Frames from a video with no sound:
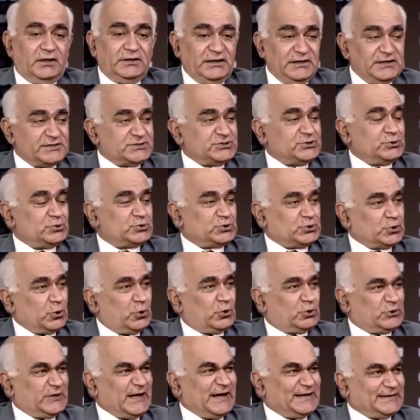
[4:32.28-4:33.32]
unless you
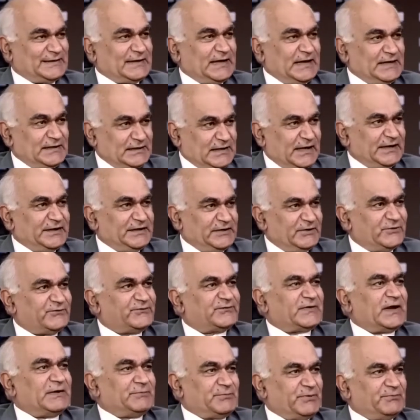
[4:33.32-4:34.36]
show that kind
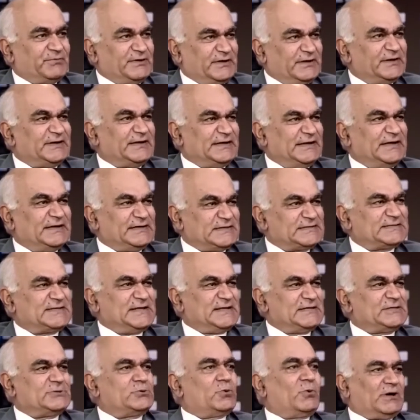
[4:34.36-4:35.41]
of capability and
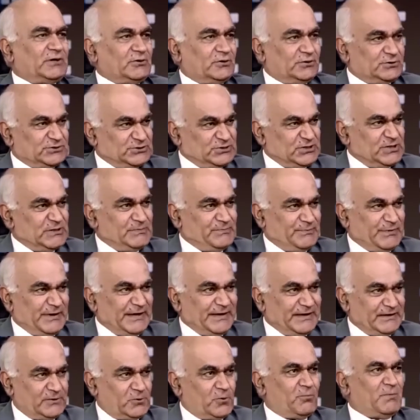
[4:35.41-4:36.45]
say, you are also a
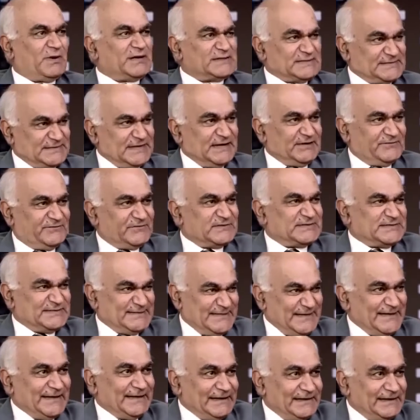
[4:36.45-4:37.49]
player who must have a
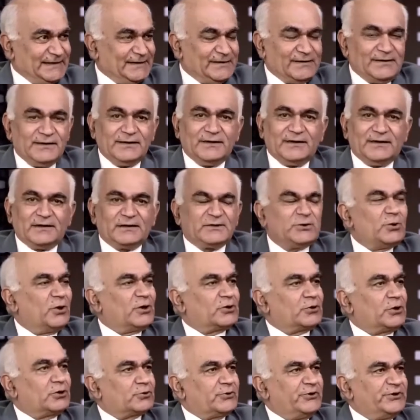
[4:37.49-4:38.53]
say, you
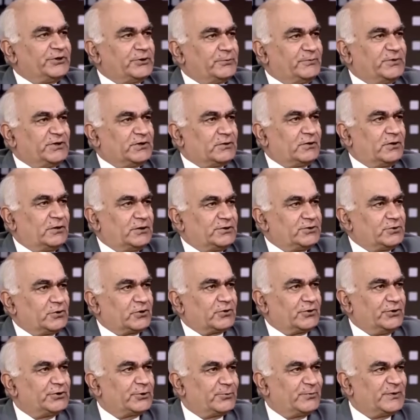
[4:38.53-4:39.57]
are not going to be called, you
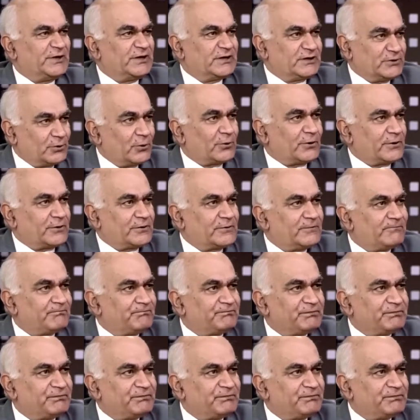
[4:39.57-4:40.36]
are going to be ignored.